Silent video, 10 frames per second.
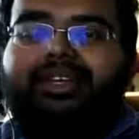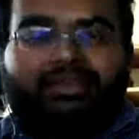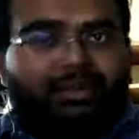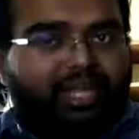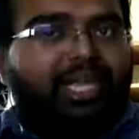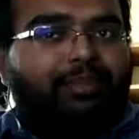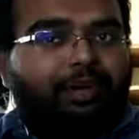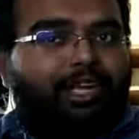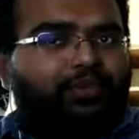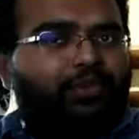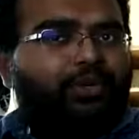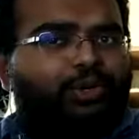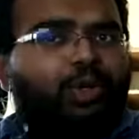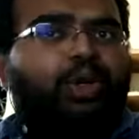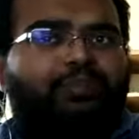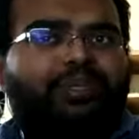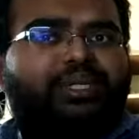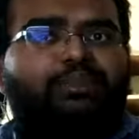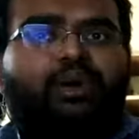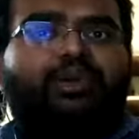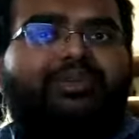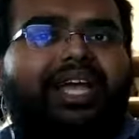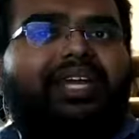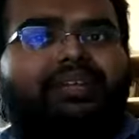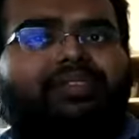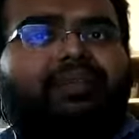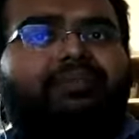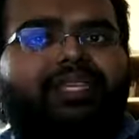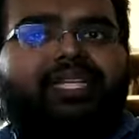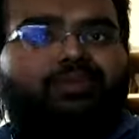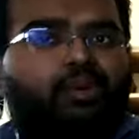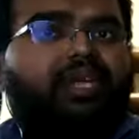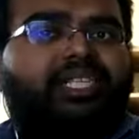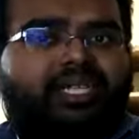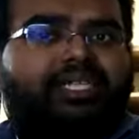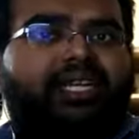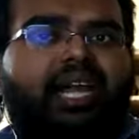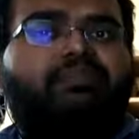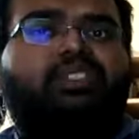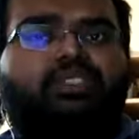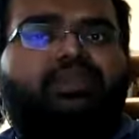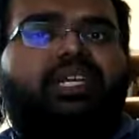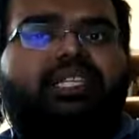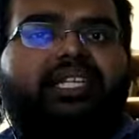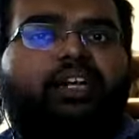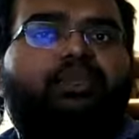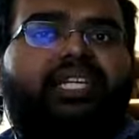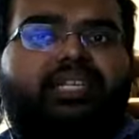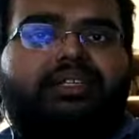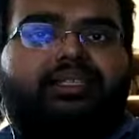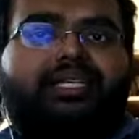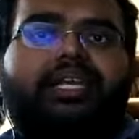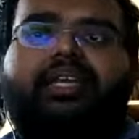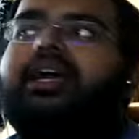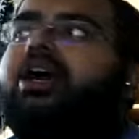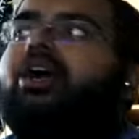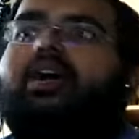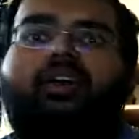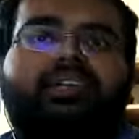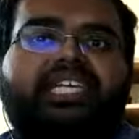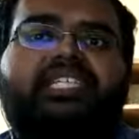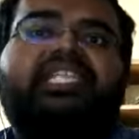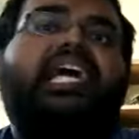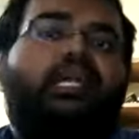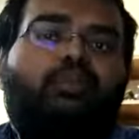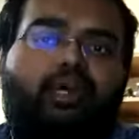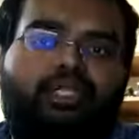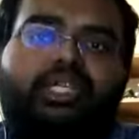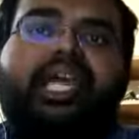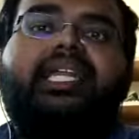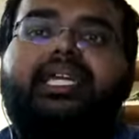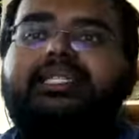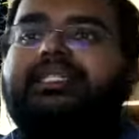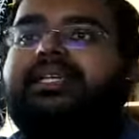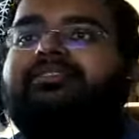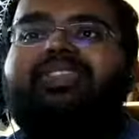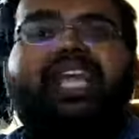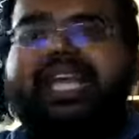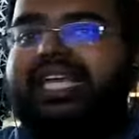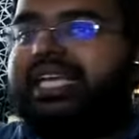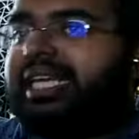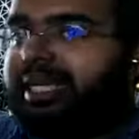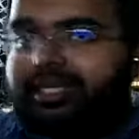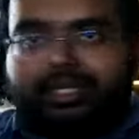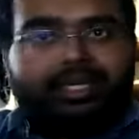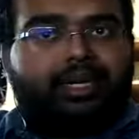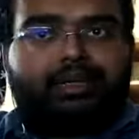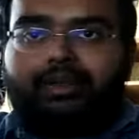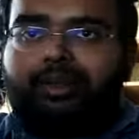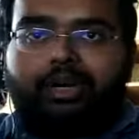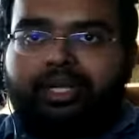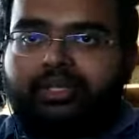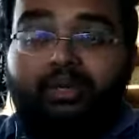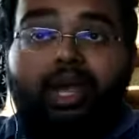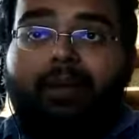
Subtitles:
to think about it, if you drop a small vial of something that's poisonous and happens to be in the nanomaterial scale, or we can say nanobots or nanites, they easily enter the body. So